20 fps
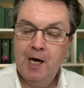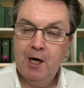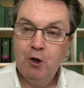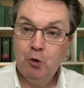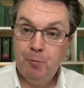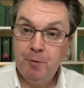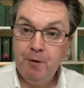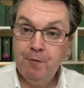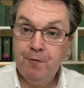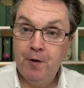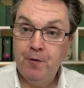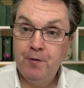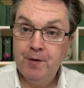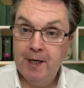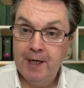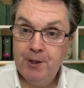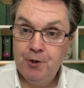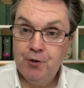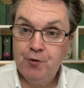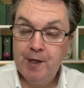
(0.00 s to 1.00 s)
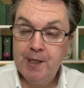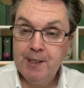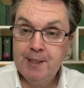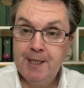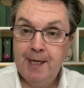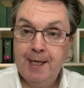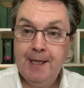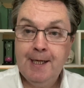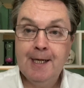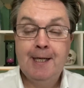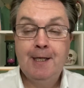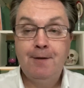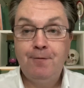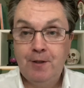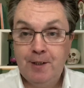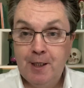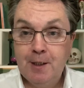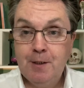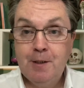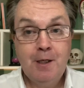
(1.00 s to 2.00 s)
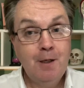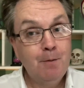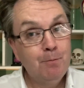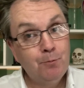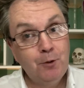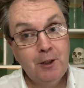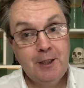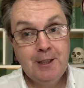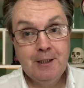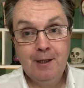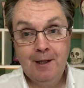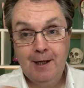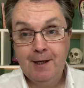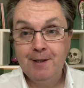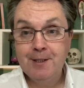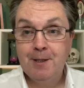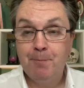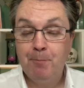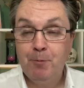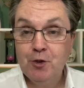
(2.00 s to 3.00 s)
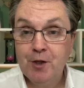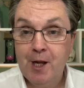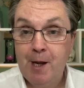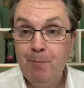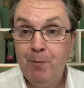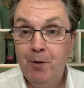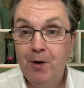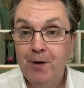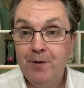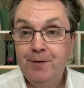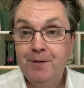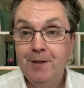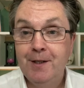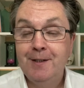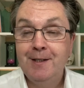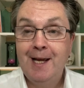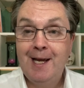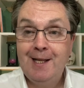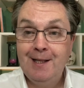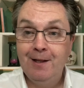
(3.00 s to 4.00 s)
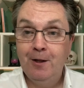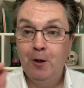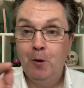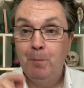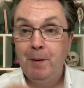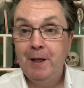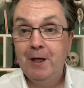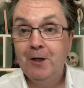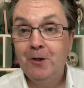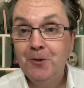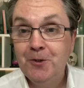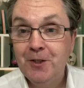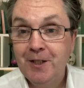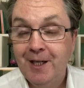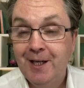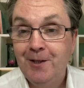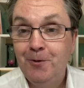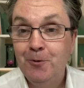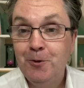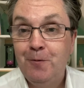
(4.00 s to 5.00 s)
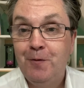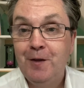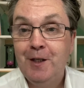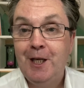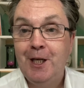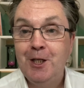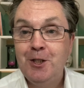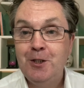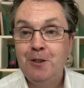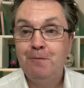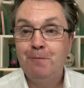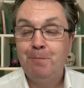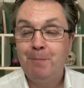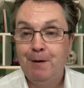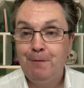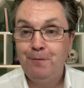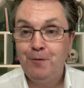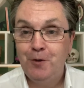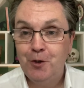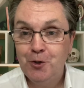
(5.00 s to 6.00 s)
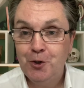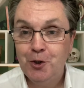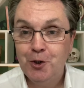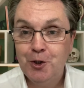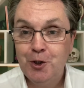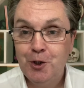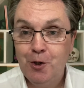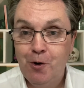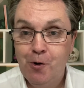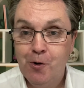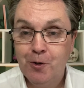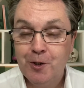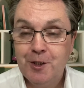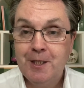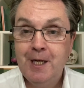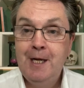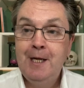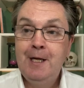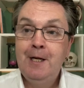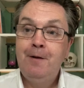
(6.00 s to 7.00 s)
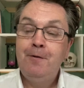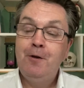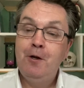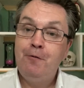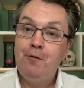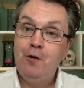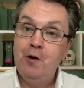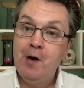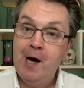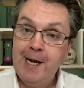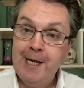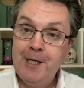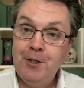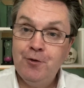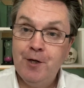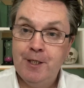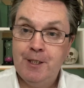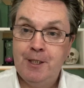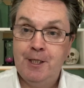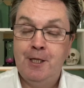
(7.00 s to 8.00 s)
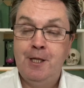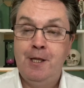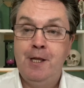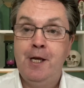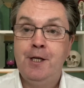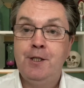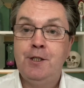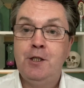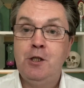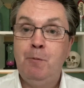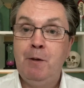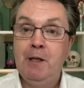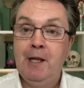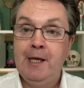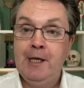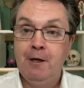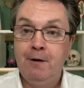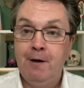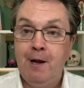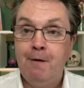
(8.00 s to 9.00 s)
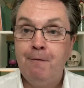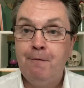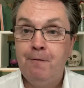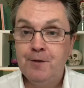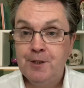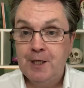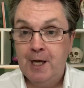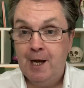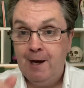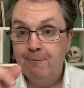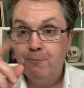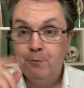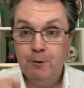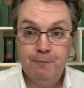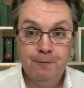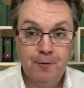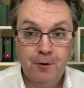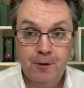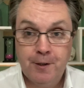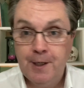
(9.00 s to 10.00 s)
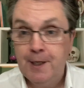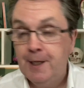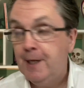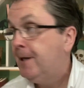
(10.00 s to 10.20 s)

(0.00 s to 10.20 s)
I hope you found that interesting, and if you did, please click the subscribe button and hit the little bell to get notification of my future talks. Now, if you are interested in this and you would like a reference, I have one for you